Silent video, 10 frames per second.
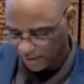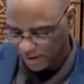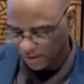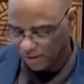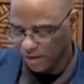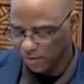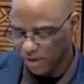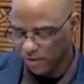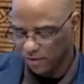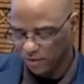
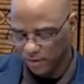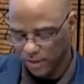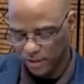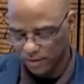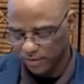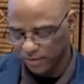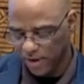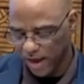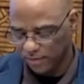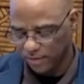generational thing, because if you
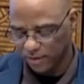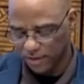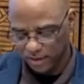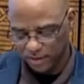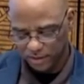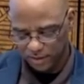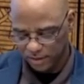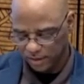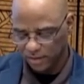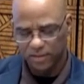ask the
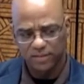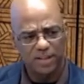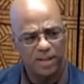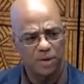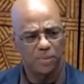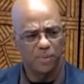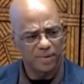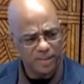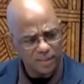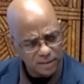kids, they say, like, what am I
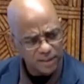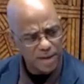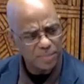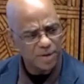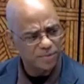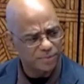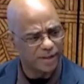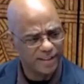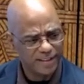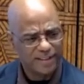gonna go to the library for?
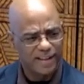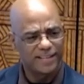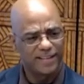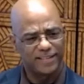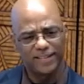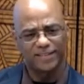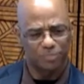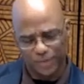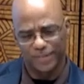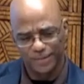I could just
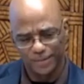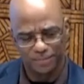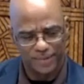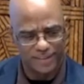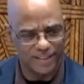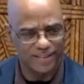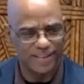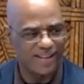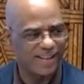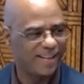click
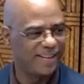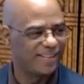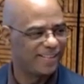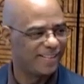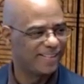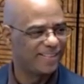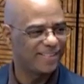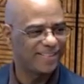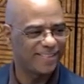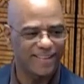online and da da
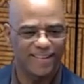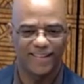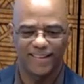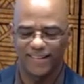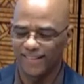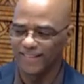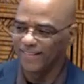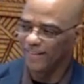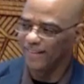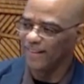da da,
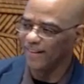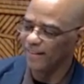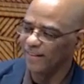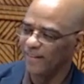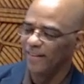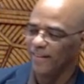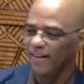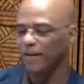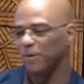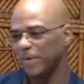you know.
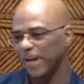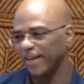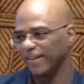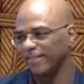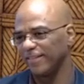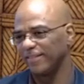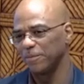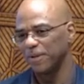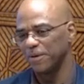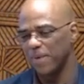But I guess there's
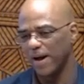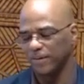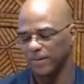something about